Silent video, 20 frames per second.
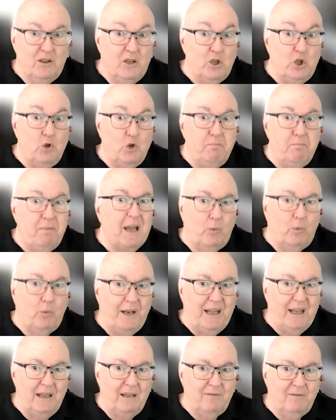the
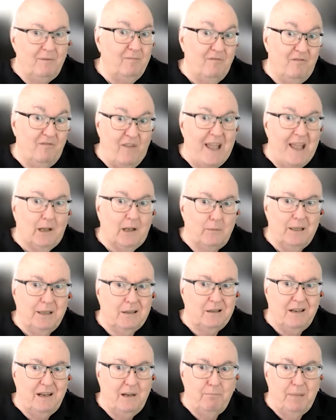ubiquity and
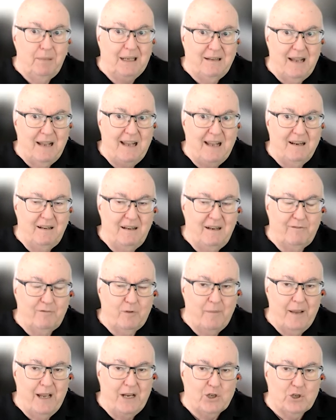availability of big data and
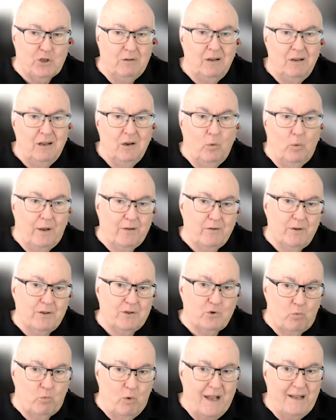information, whether
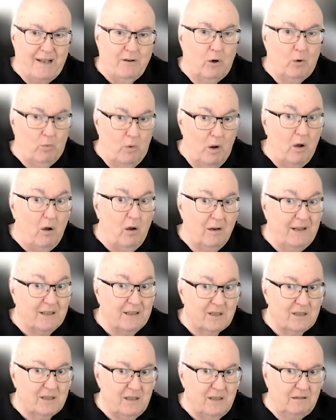it's right or wrong,
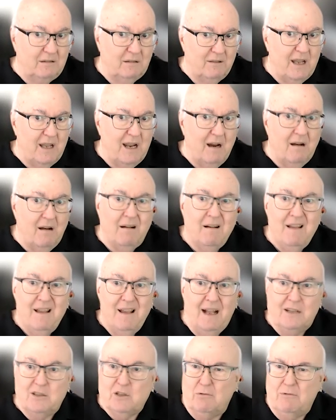it's still there.
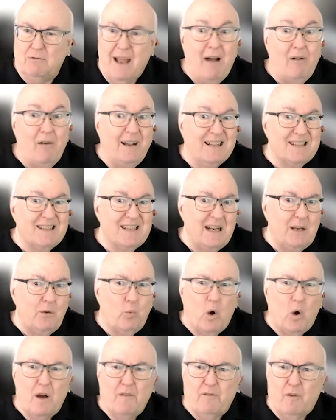And so now it's
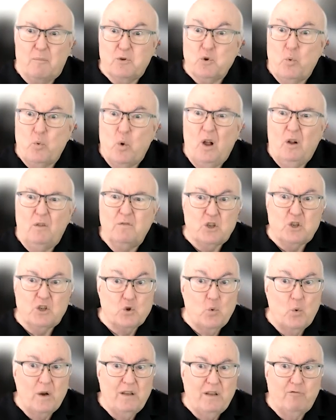anywhere from 12 to
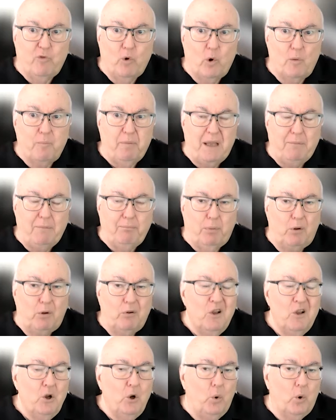24
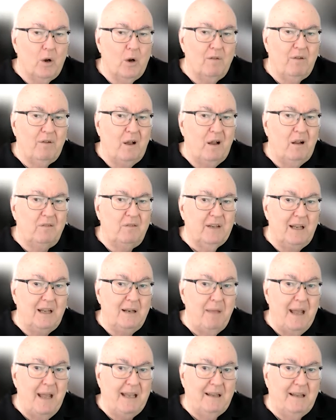people who are involved
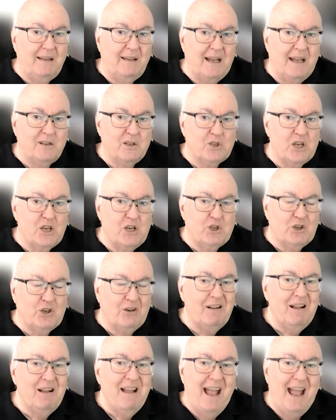in making that
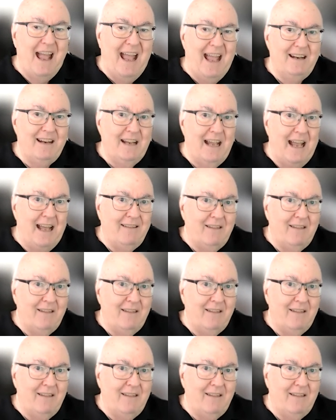decision. And